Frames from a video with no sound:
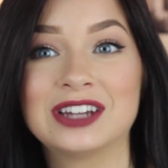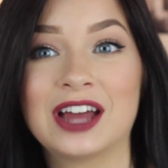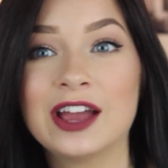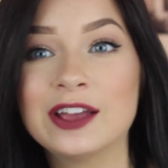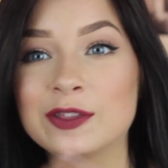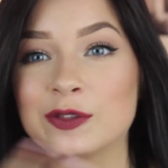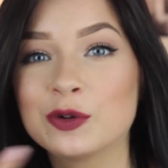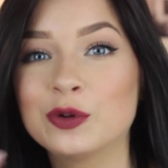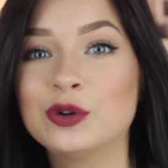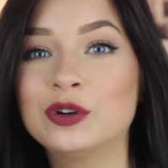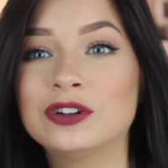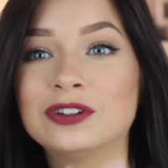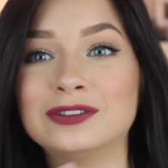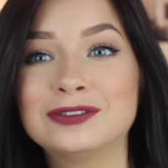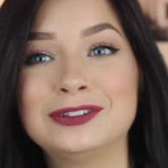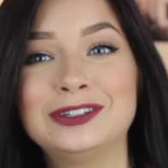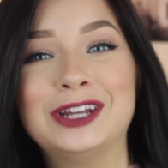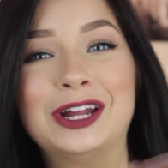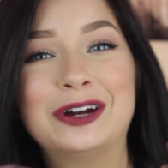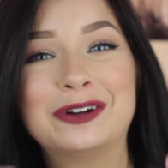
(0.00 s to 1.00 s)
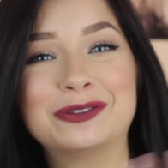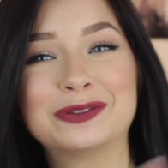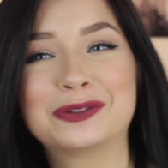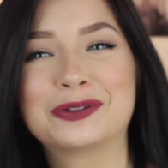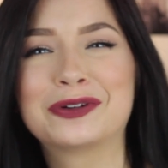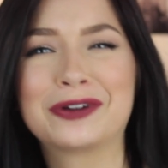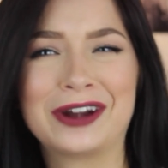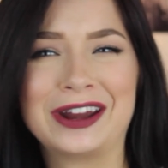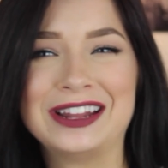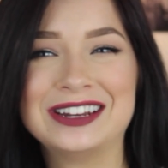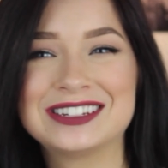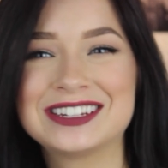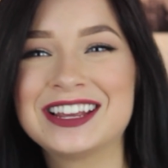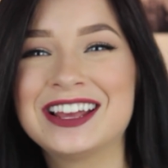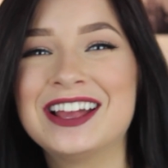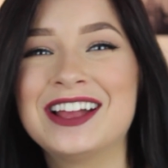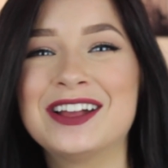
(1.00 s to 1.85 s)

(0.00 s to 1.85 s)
to high school, you know, great.